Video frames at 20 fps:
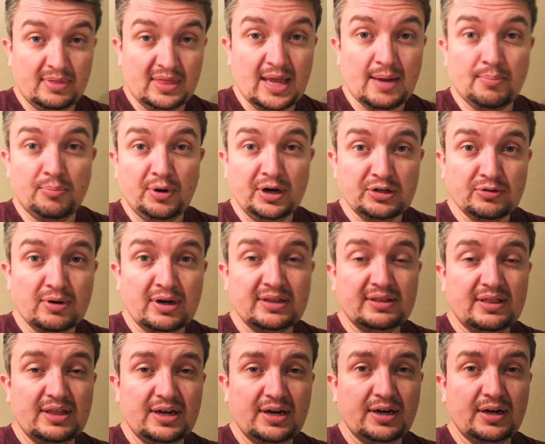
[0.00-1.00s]
That bridge right
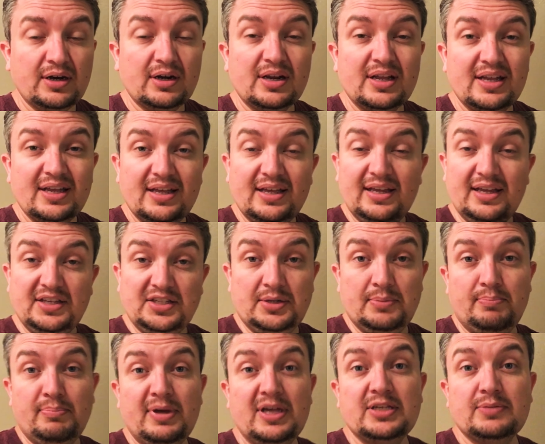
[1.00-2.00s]
there is
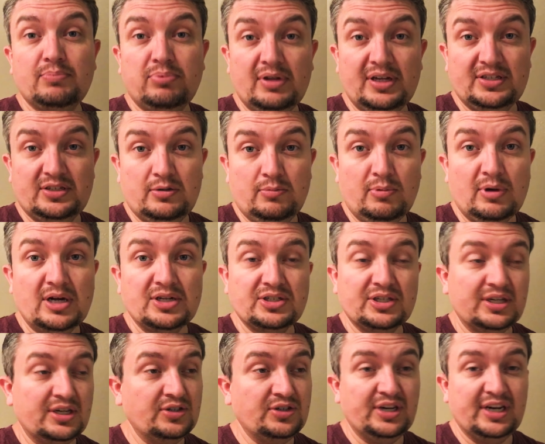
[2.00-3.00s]
the best place to watch it.
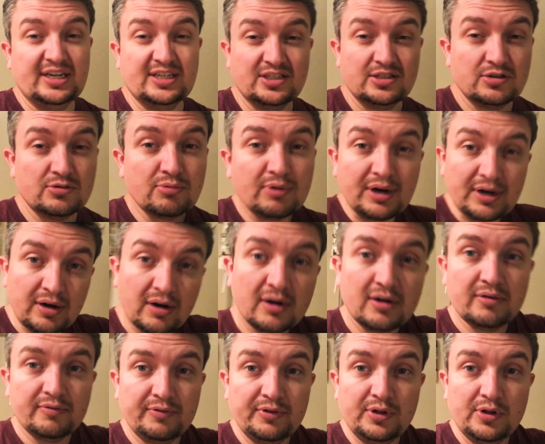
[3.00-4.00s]
You can great on
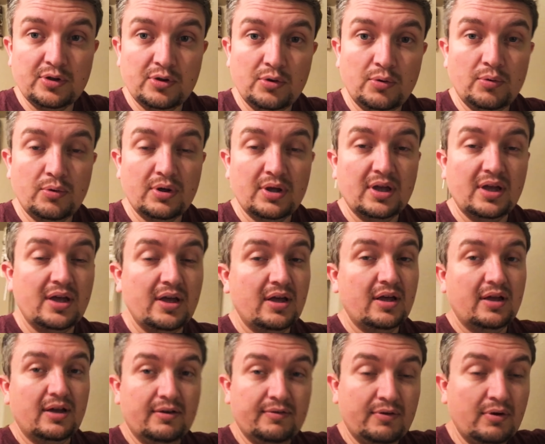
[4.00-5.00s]
a view
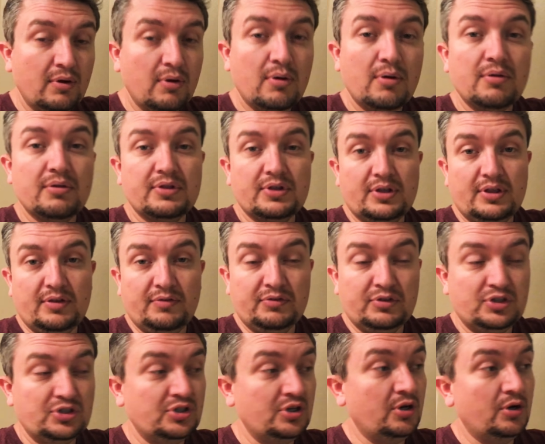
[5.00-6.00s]
of all of the
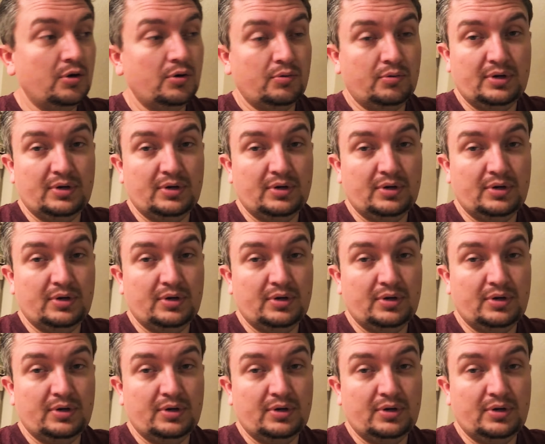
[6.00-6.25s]
show.